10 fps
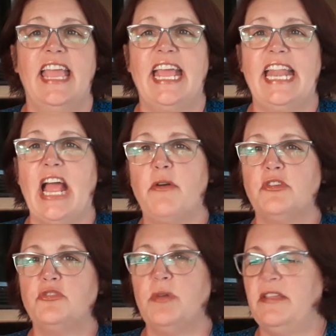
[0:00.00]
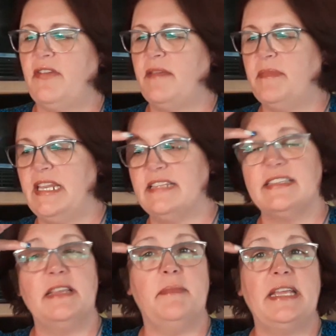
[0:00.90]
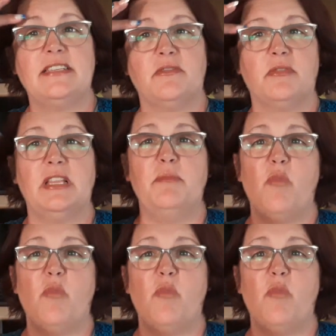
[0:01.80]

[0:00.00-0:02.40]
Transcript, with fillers: an hour and 25 minutes and it makes it really